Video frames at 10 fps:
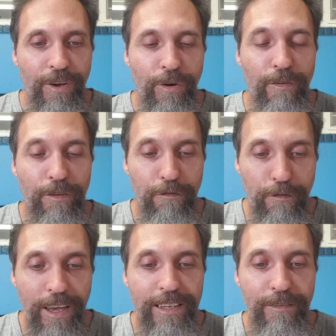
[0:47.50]
who have
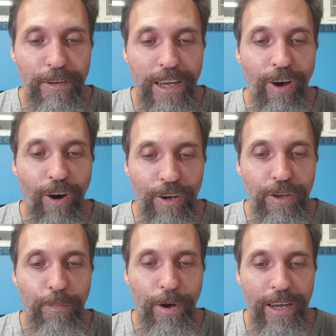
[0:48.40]
effectively
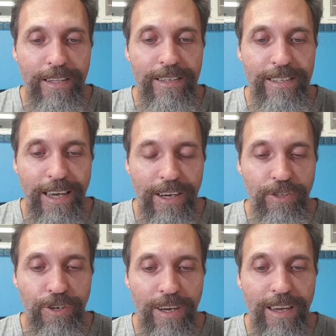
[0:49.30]
occupied this
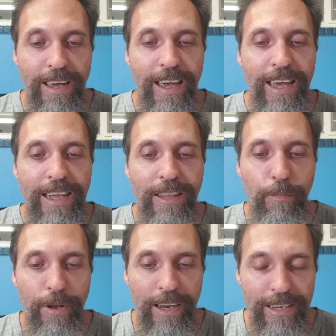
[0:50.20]
country in the
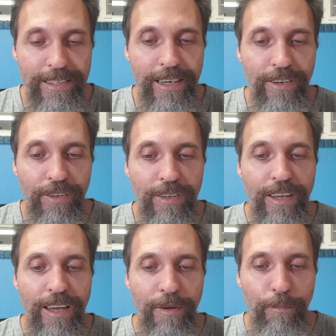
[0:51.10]
political,
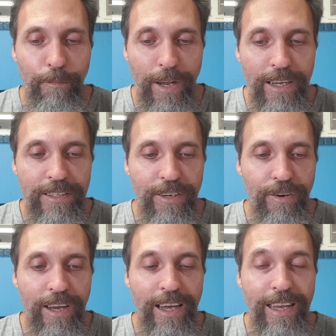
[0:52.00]

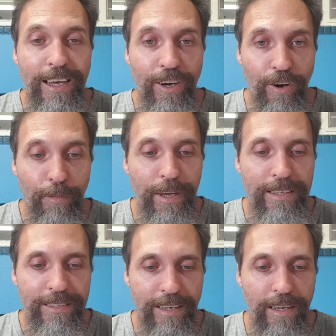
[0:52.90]
military, and economic
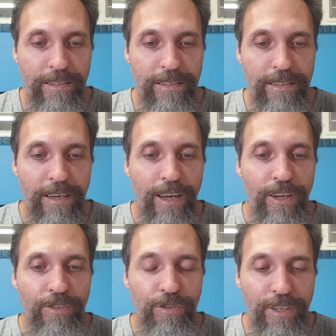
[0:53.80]
sense
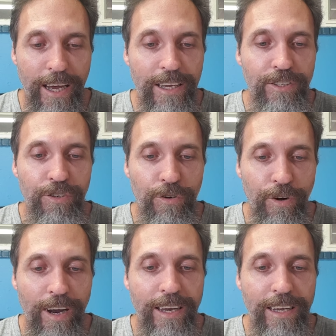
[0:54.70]
today's
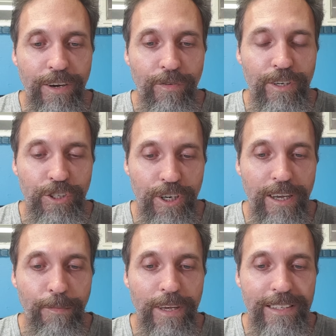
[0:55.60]
Ukrainian
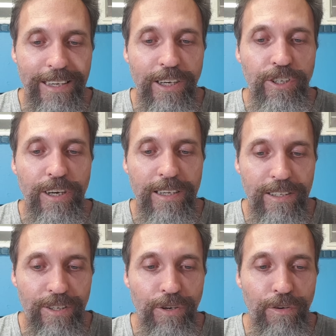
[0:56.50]
regime essentially
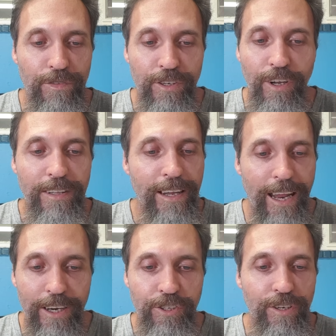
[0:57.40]
serves not the
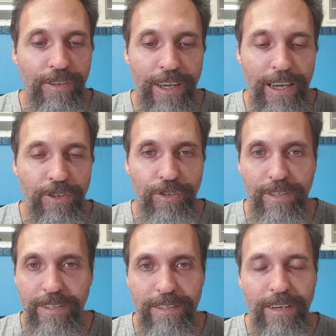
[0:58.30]
national
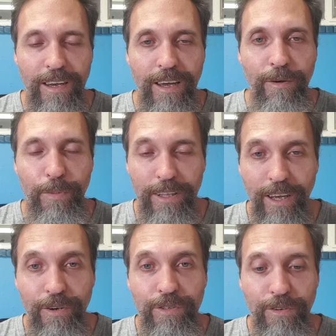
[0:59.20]
interests, but
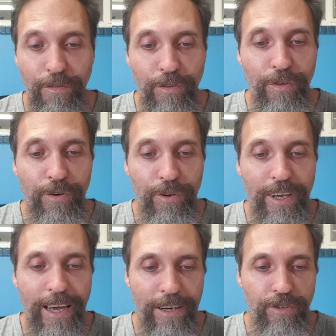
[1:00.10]
those of
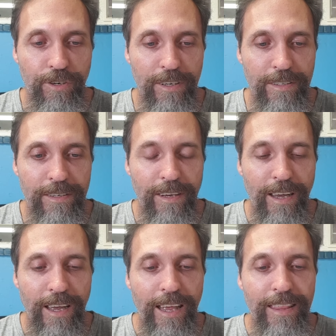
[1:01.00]
third countries.
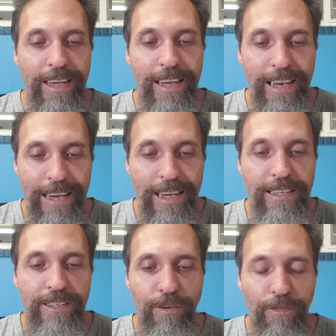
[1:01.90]
The
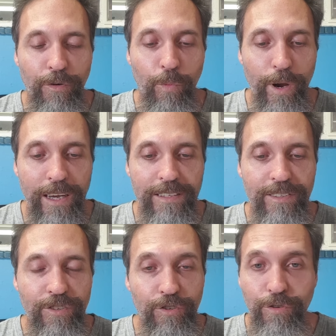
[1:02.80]
elites of the
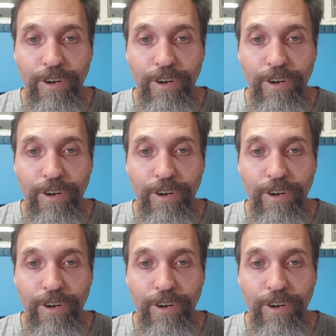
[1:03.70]
West do